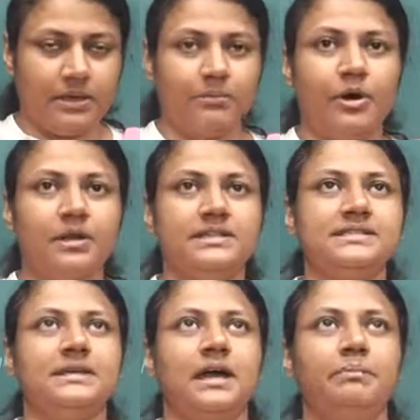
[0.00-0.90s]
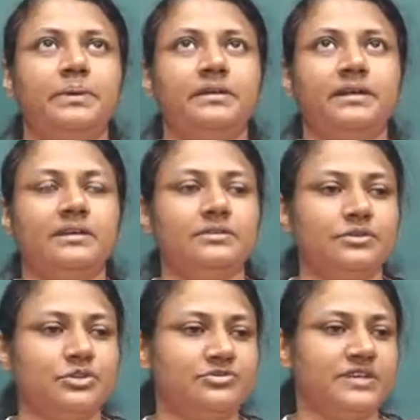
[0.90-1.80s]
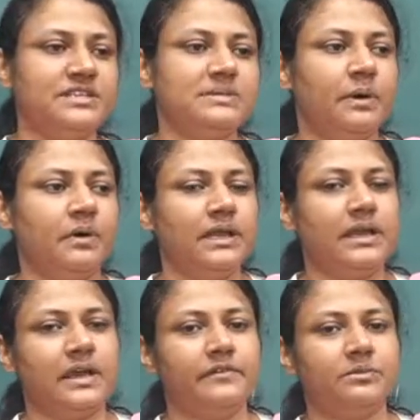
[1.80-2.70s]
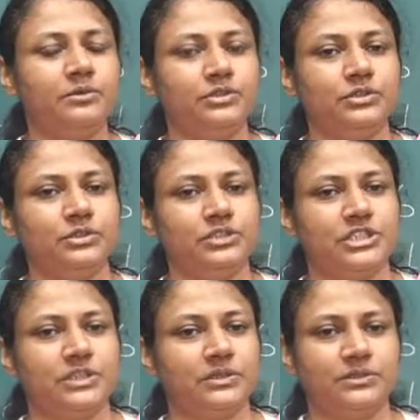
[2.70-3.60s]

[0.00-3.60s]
Paul is appearing. So first Paul gar ever mundu vacharu,